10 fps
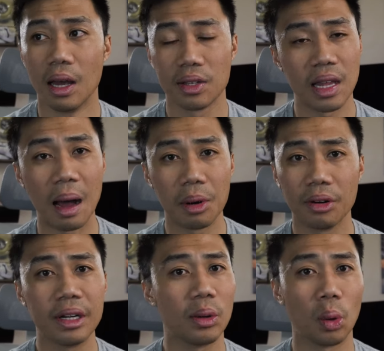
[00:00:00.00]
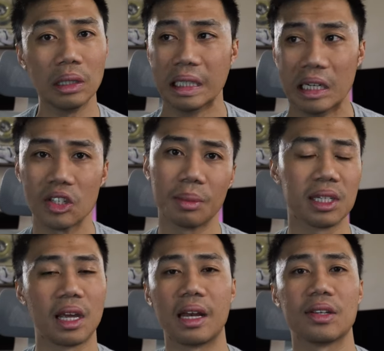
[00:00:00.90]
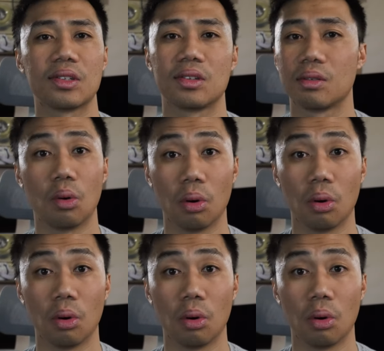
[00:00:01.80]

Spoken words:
snobbery or elitism in tennis,